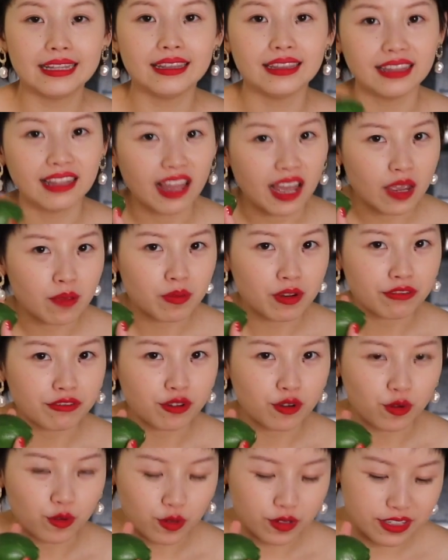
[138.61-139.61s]
Lime, of
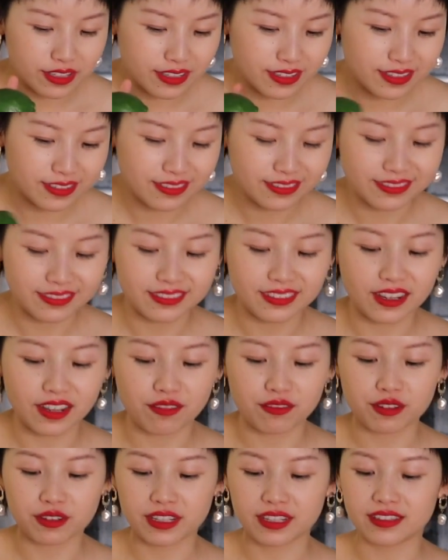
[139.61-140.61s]
course. I
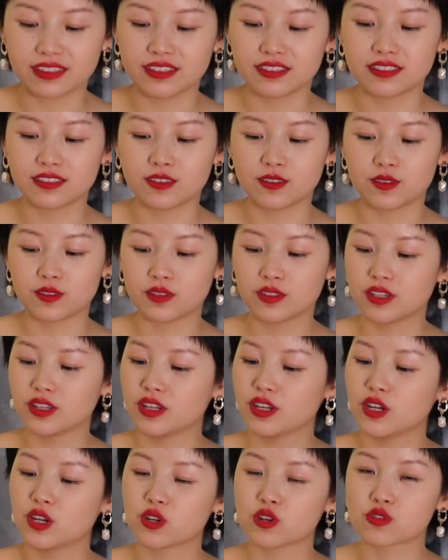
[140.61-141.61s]
feel like this is
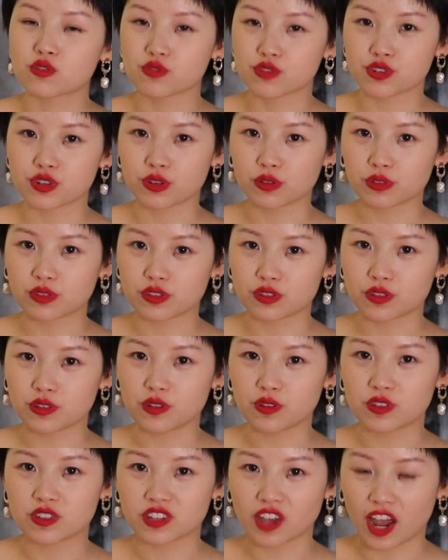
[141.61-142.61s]
crucial
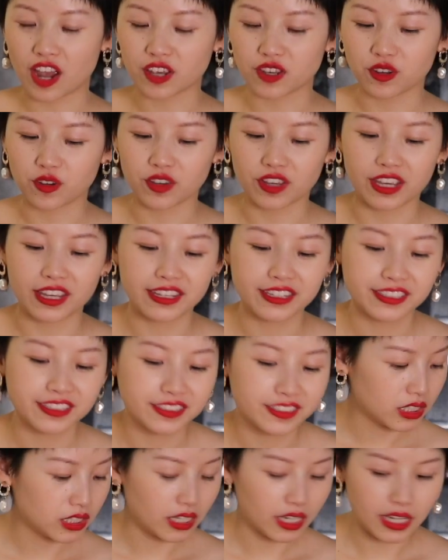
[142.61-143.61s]
to Thai cooking.
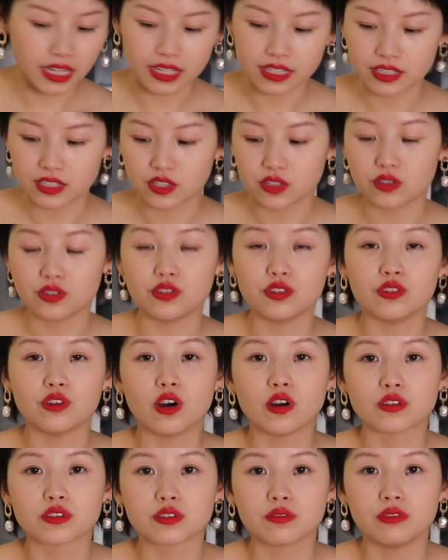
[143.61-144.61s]
And you
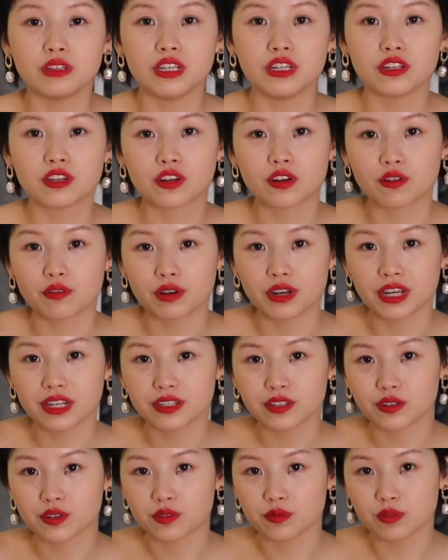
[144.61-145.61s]
also need
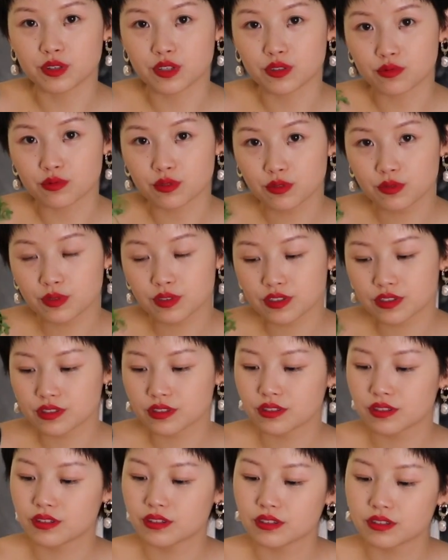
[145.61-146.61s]
coriander with
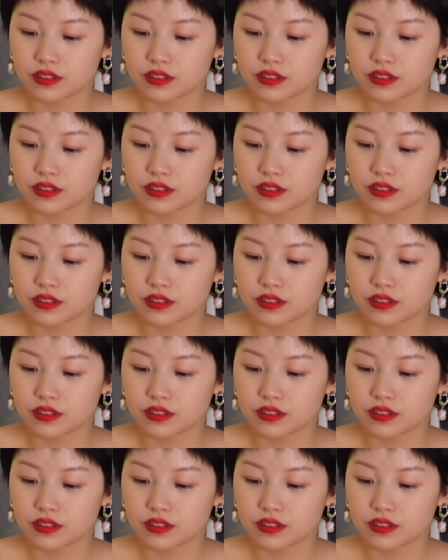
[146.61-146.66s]
roots,